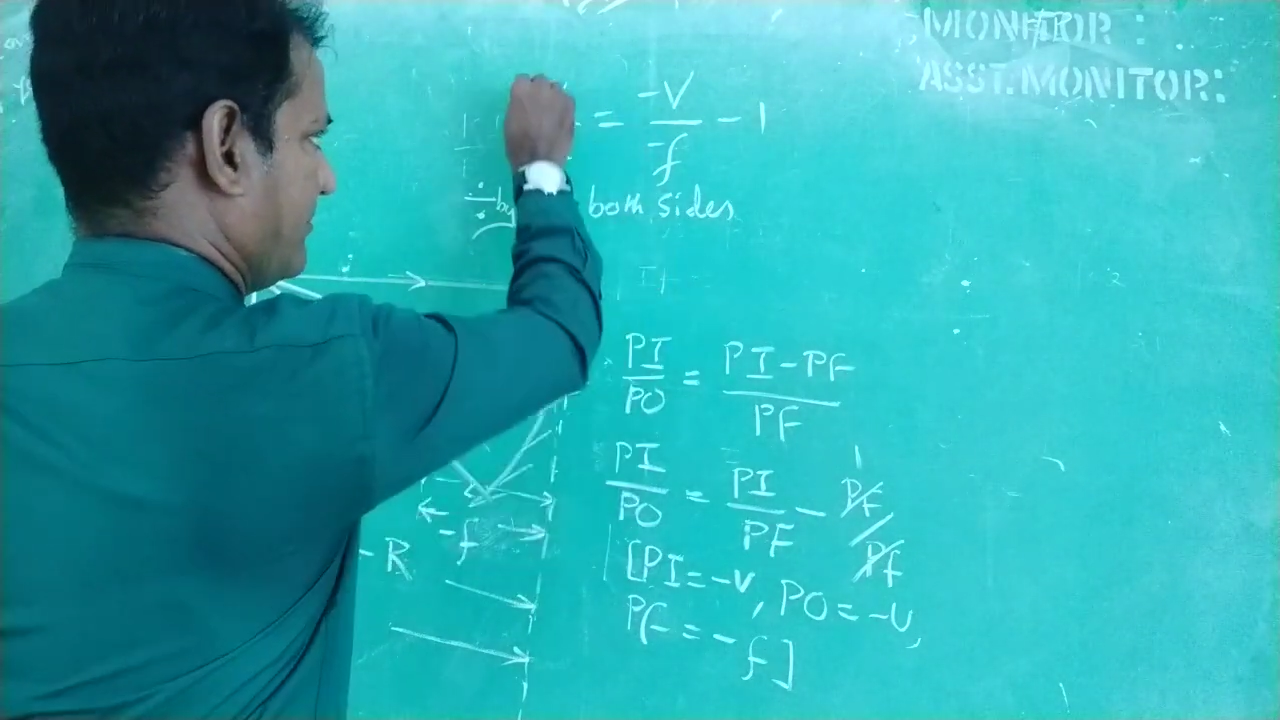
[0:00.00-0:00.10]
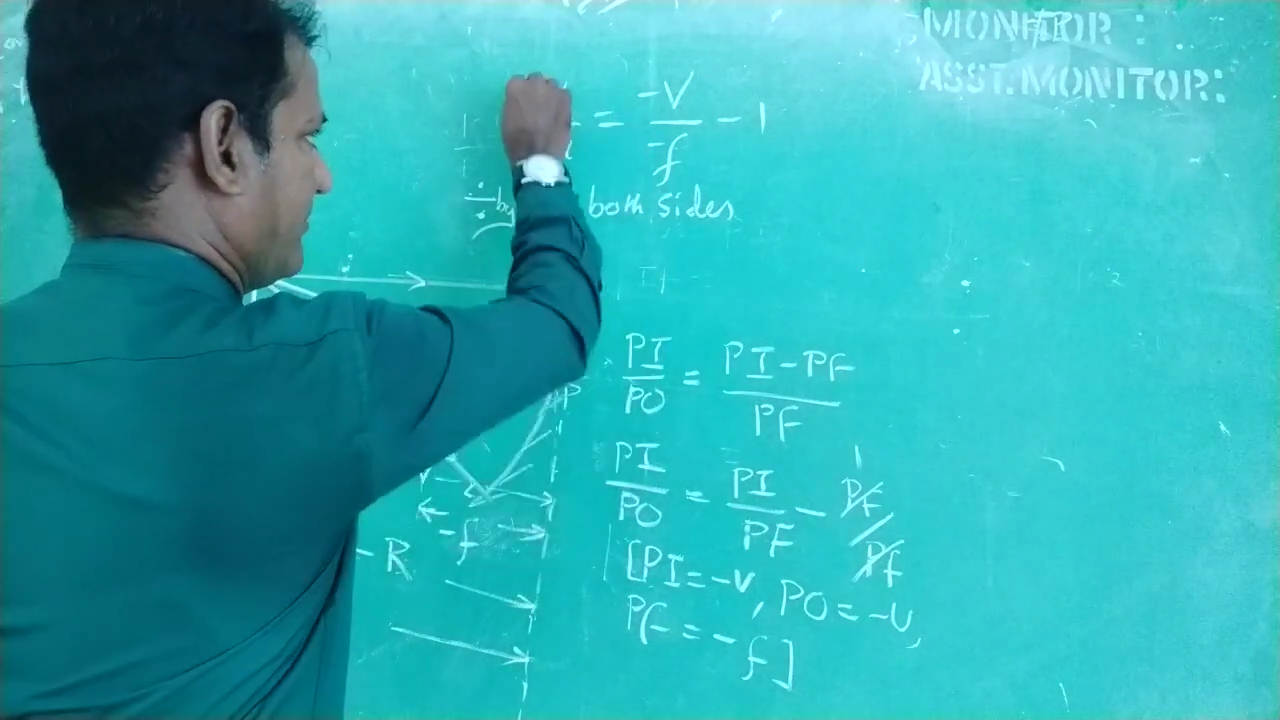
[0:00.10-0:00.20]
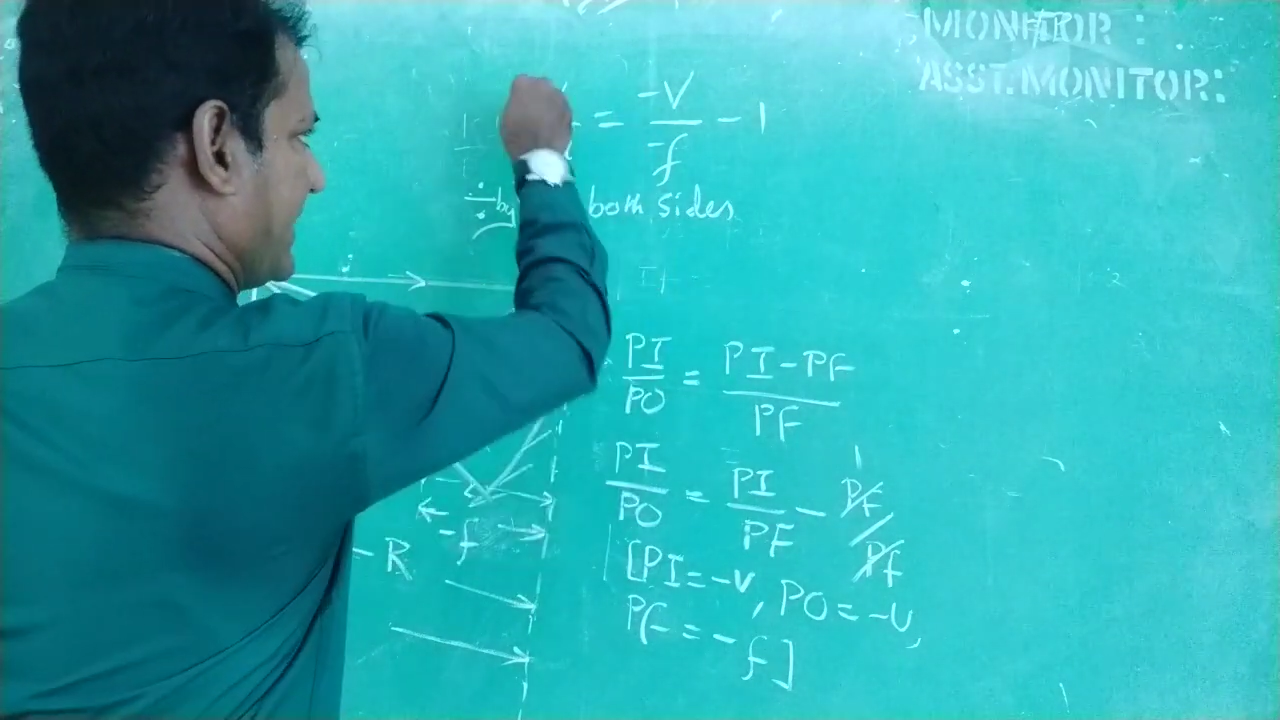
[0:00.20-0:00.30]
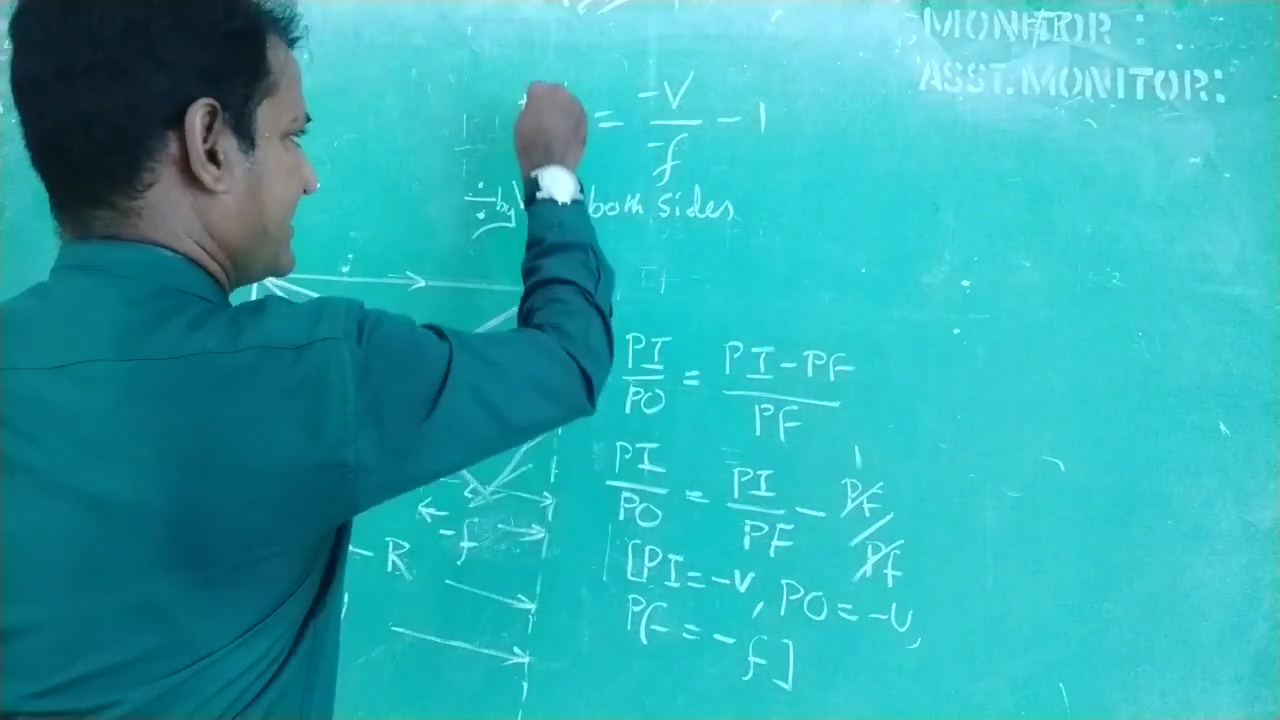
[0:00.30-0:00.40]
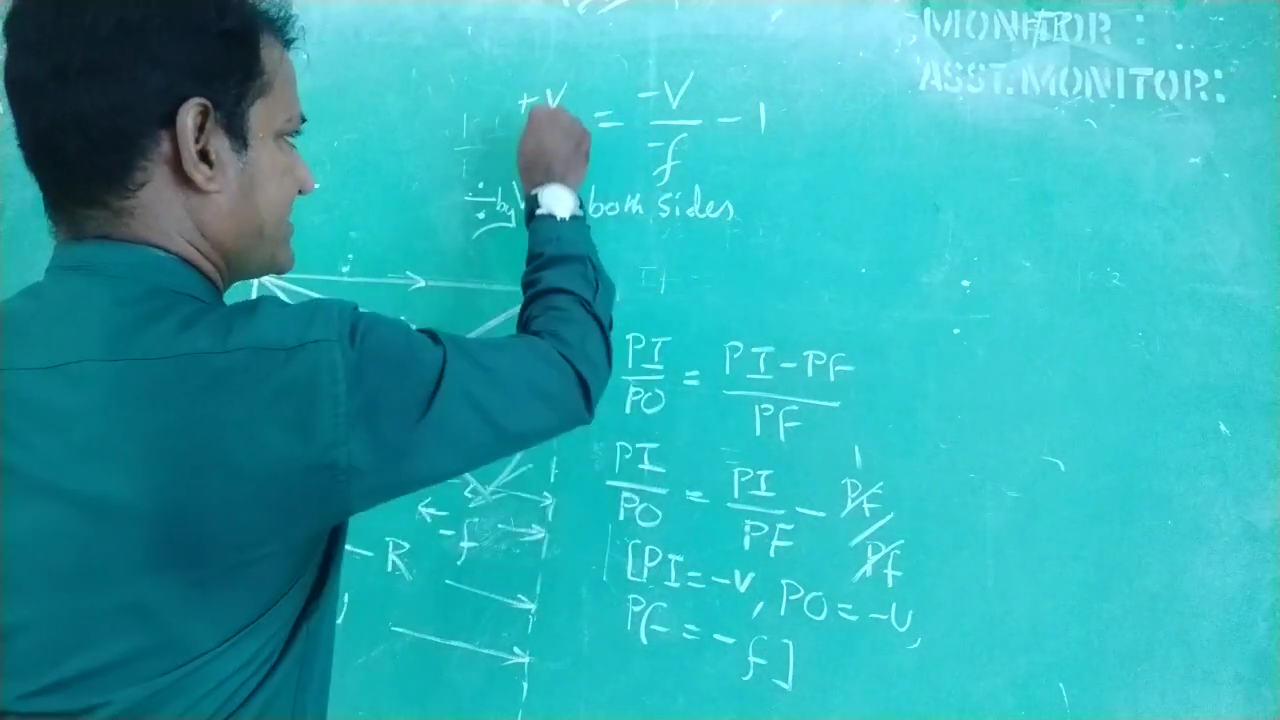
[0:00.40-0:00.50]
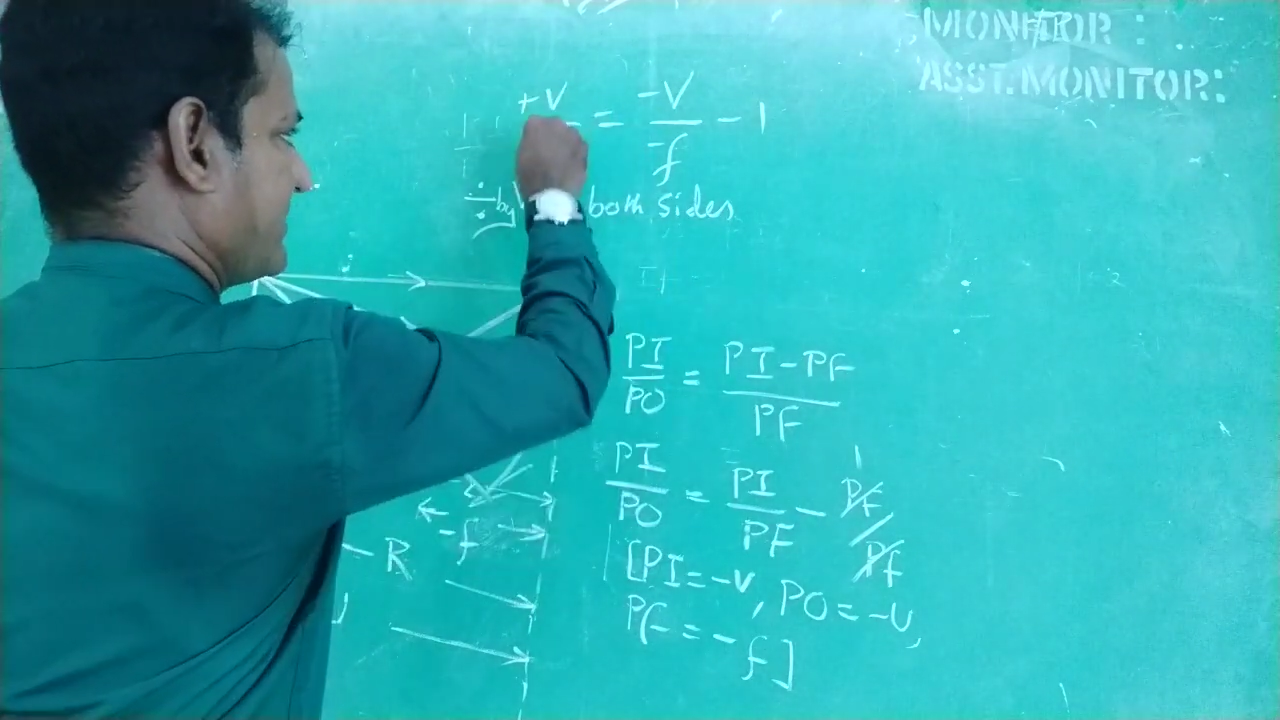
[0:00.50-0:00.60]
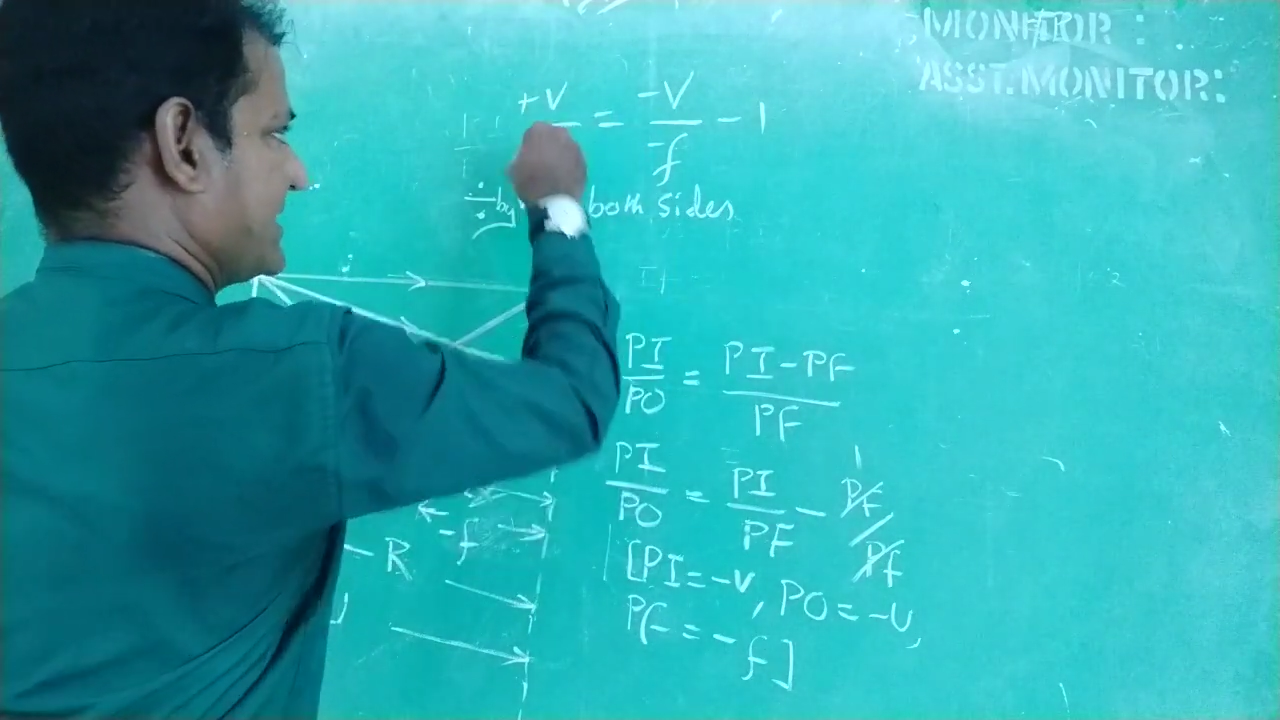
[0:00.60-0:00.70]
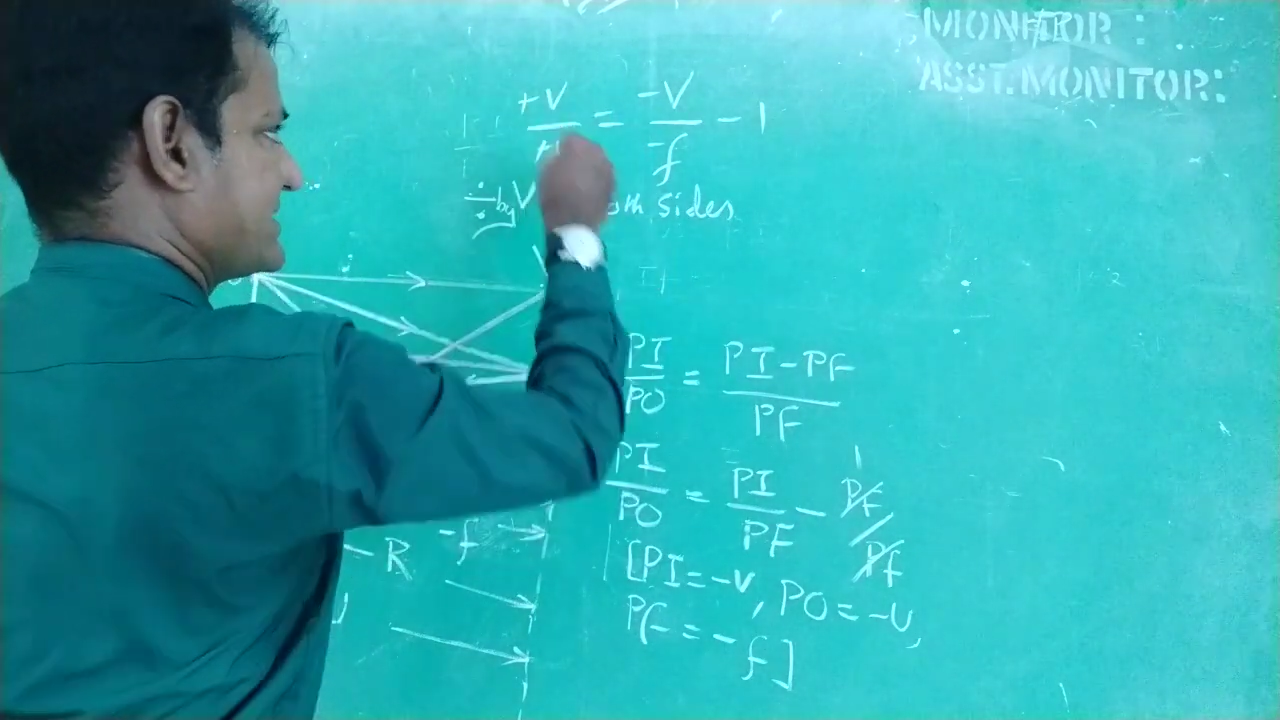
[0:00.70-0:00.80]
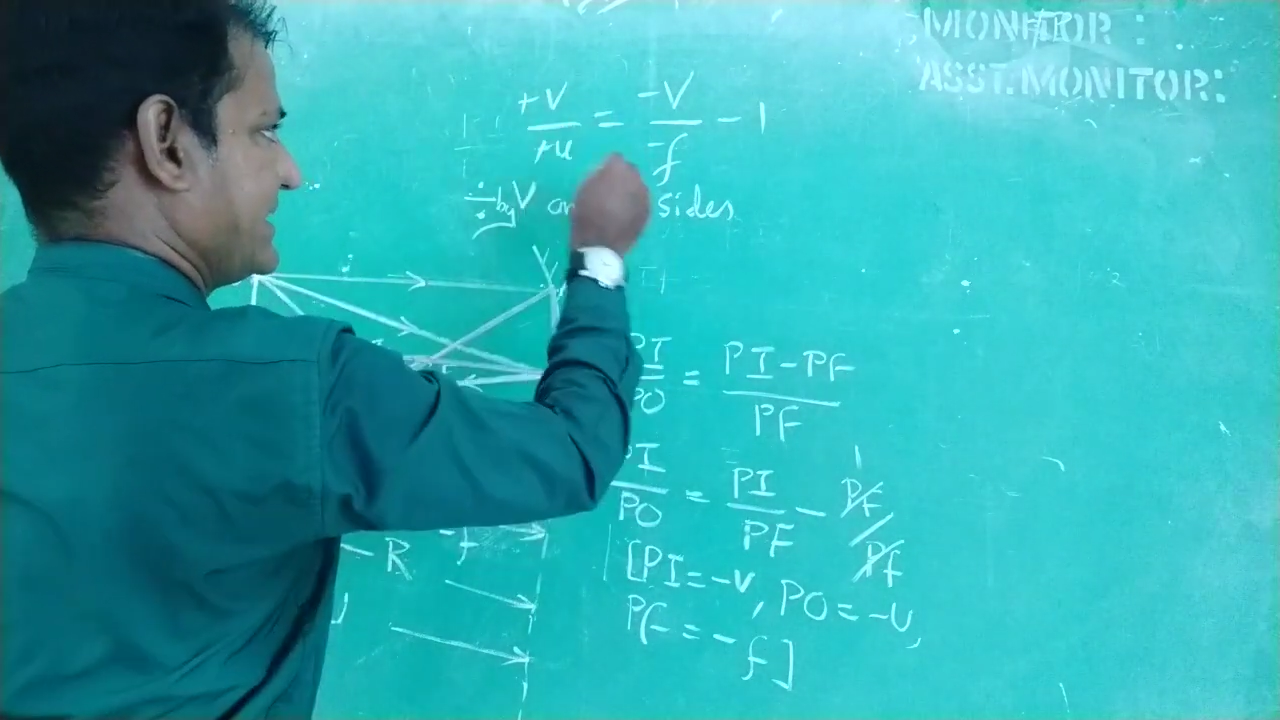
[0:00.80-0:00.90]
Minus minus